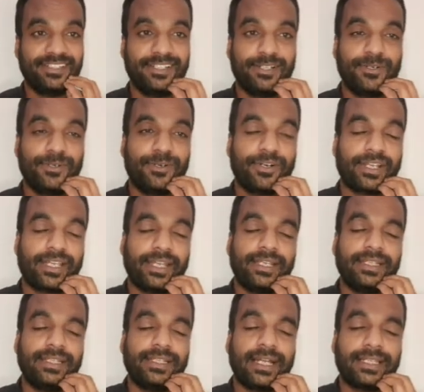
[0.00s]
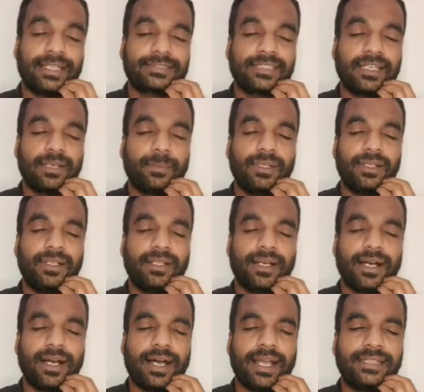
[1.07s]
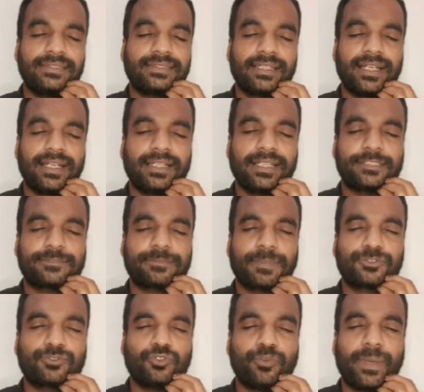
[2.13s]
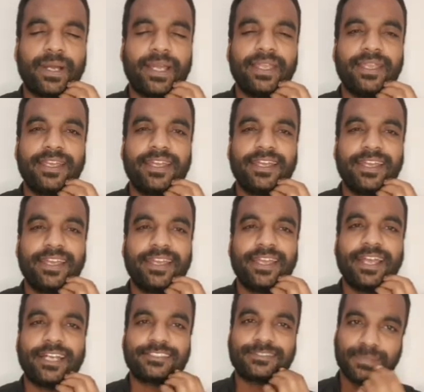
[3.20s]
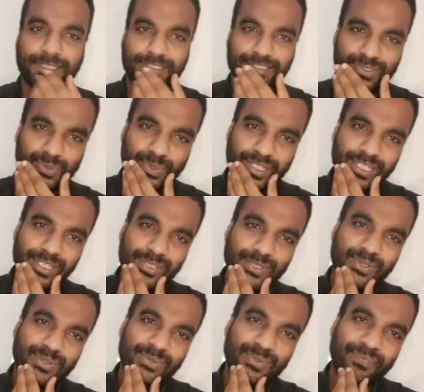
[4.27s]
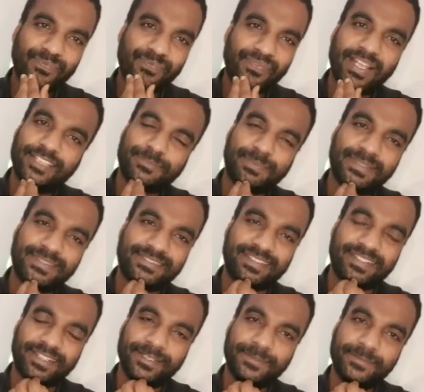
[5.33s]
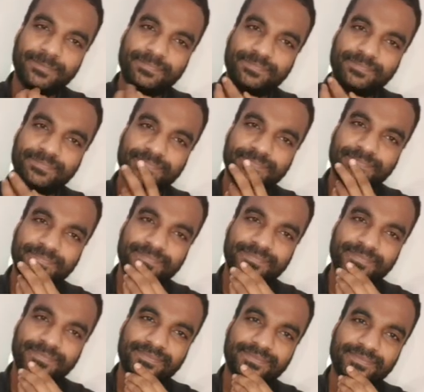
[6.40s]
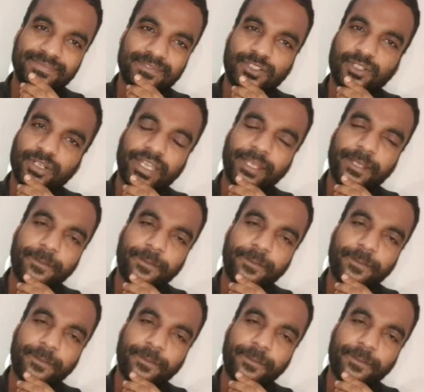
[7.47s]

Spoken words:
Okay, in that example I said that s plus 2 by s plus 2 into s plus 3. Okay.